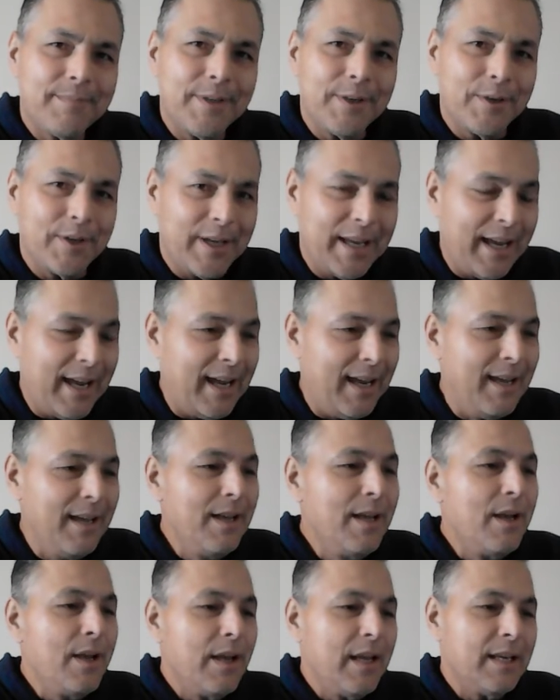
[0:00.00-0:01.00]
Okay,
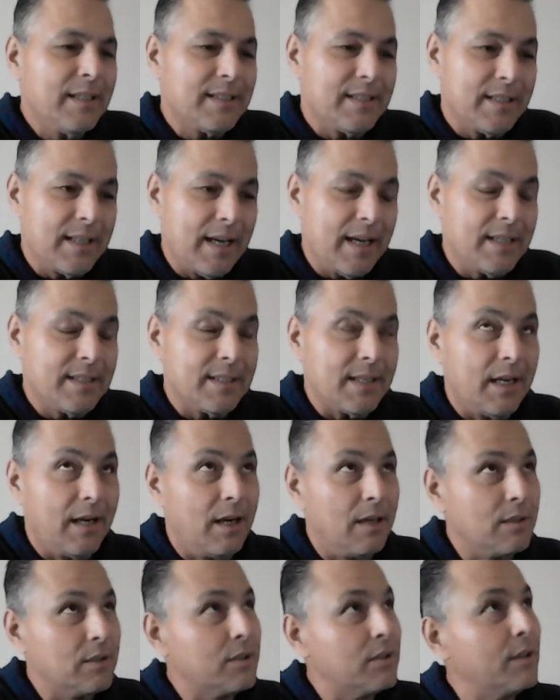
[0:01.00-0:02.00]
it says
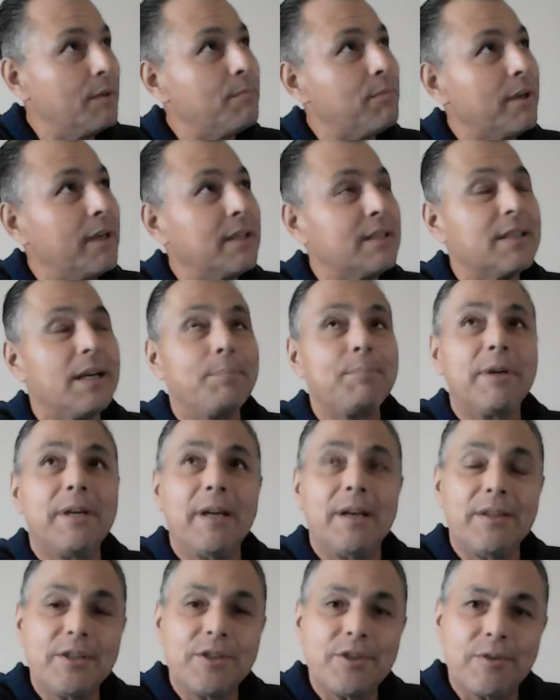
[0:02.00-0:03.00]
also brings up
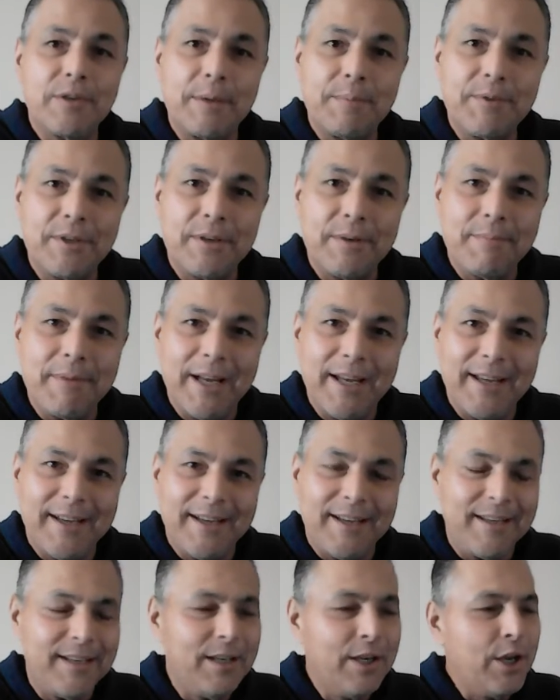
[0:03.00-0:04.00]
another scripture in my
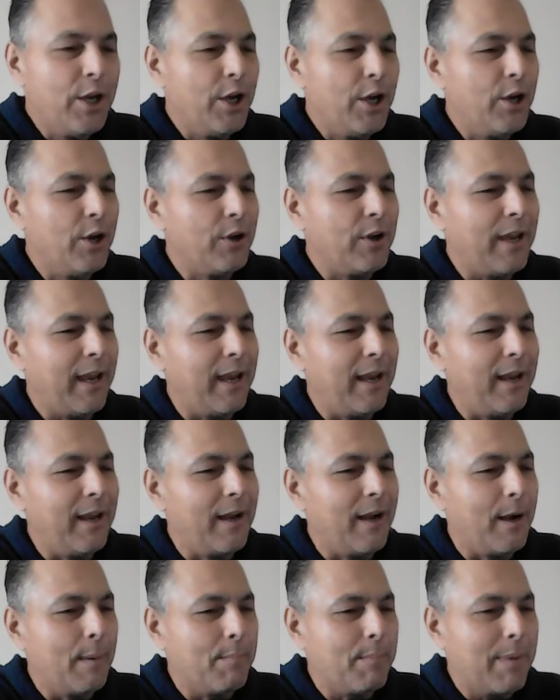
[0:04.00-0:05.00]
head, okay,
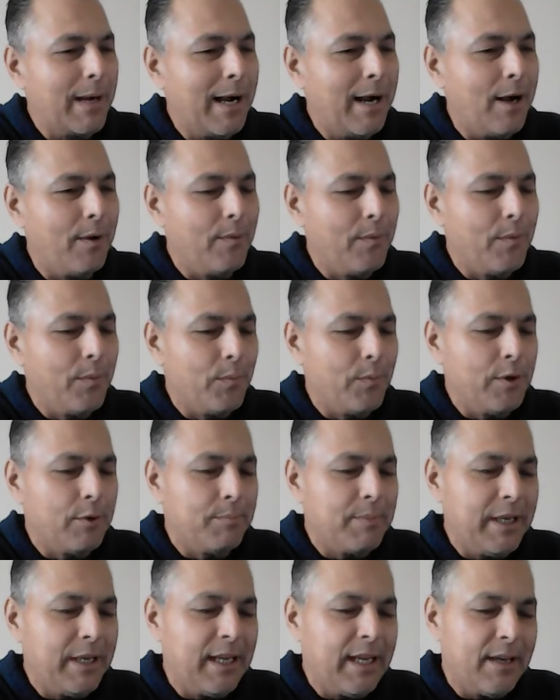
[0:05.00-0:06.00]
about we'll
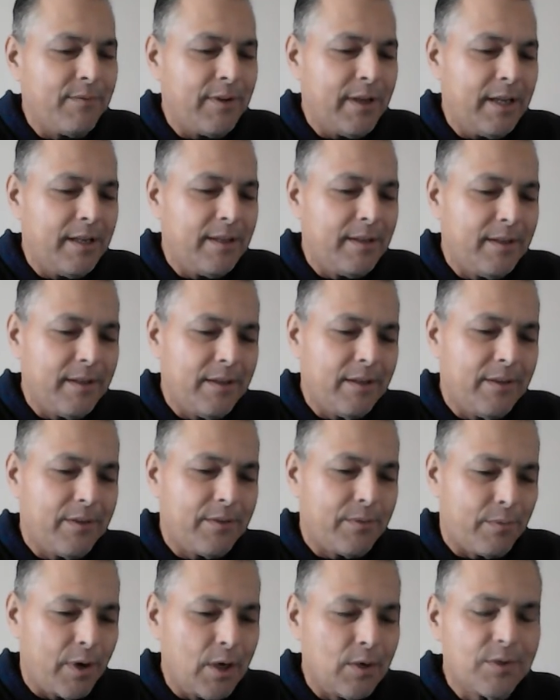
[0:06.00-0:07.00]
be given
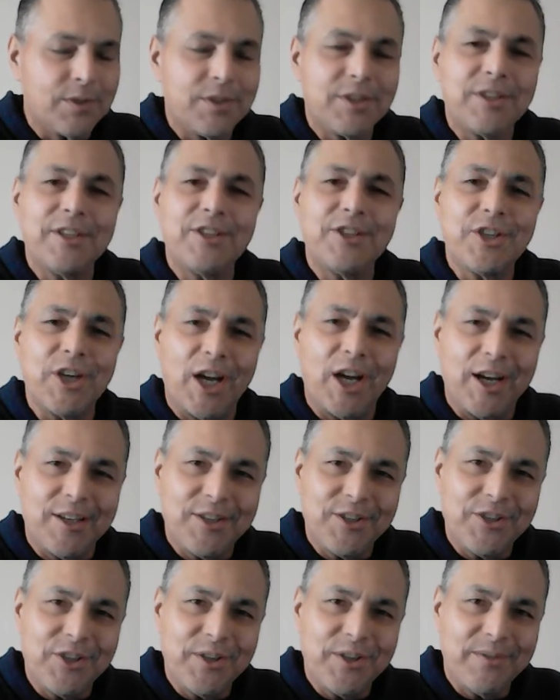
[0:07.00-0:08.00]
thrones to
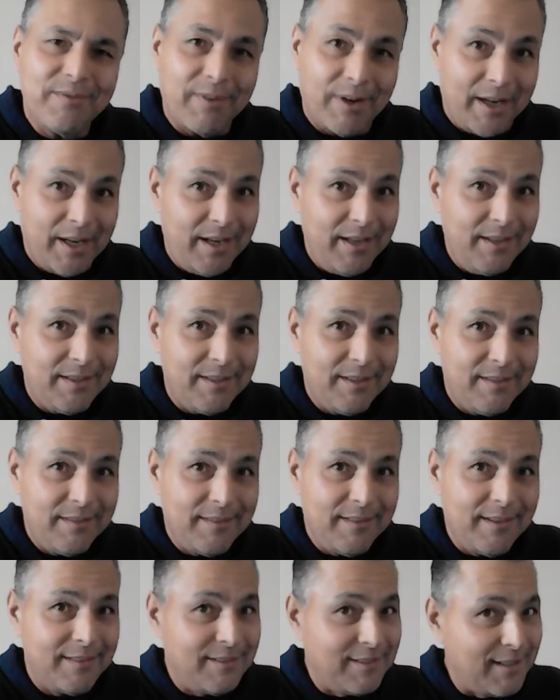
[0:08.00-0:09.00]
judge, right?
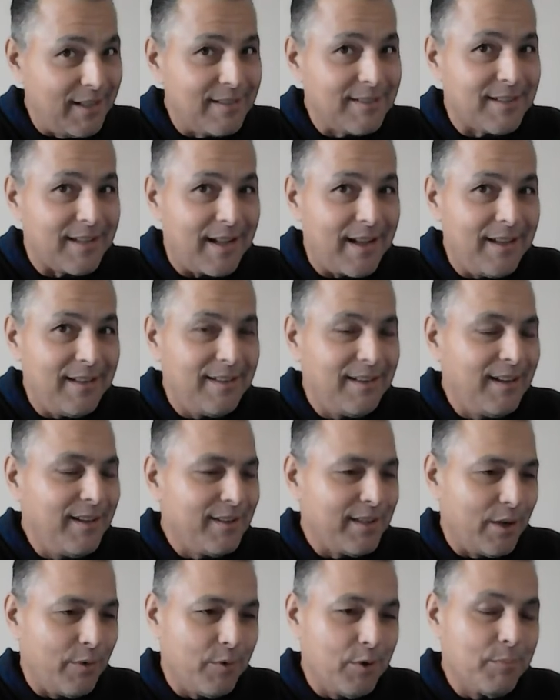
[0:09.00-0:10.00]
It says that,
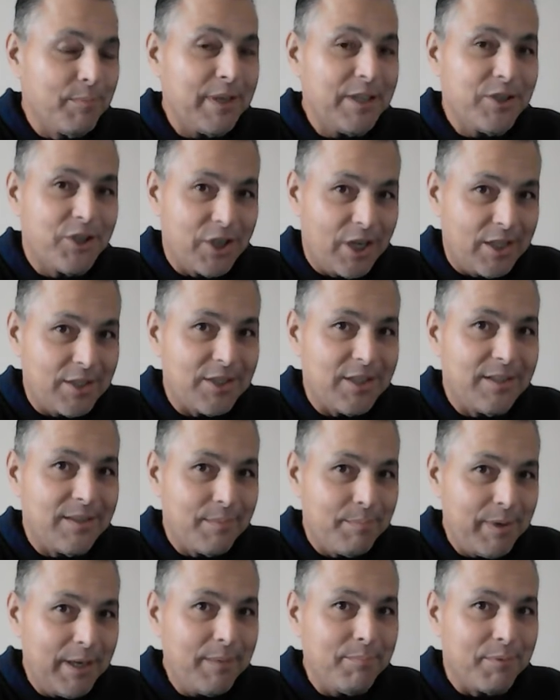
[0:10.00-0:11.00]
that we'll be judging
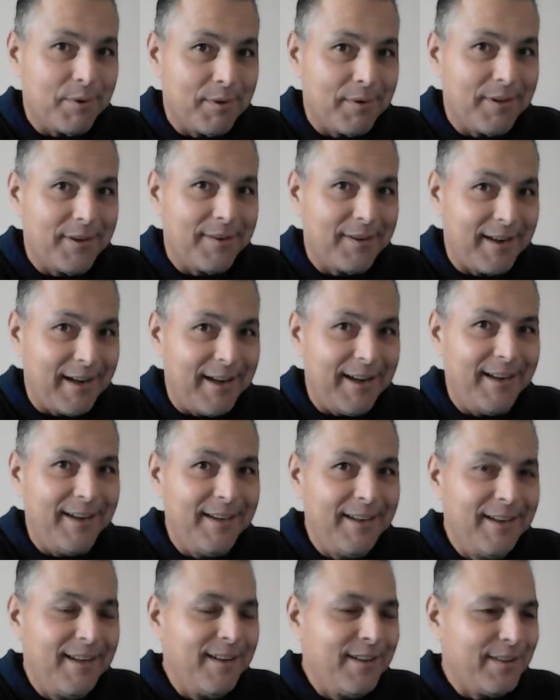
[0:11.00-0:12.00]
the people,
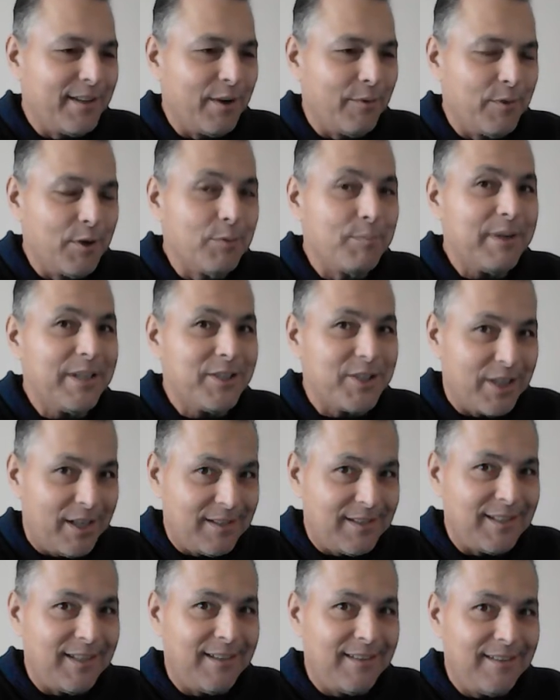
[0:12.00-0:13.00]
okay, that we'll be
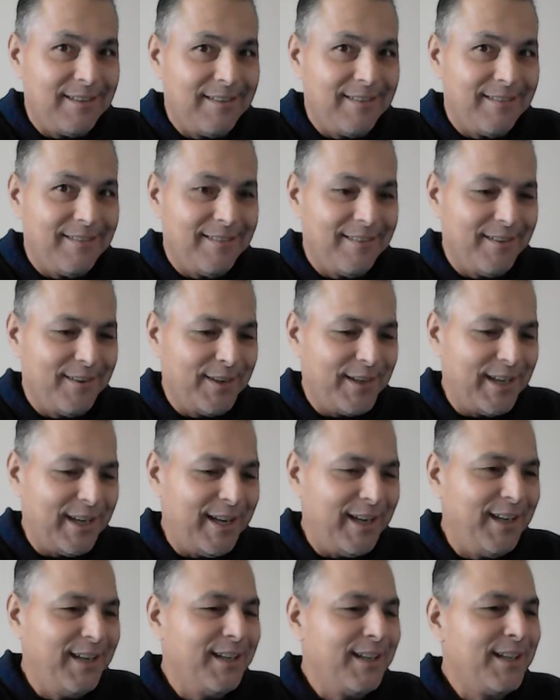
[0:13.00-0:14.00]
judging,
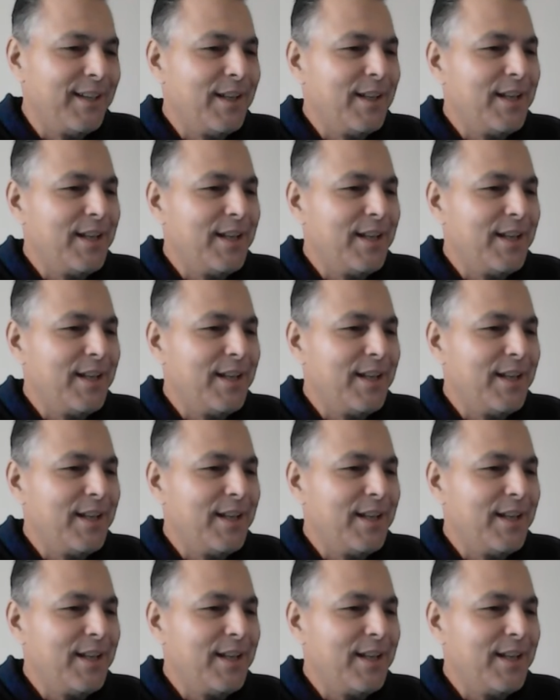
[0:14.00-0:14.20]
okay? It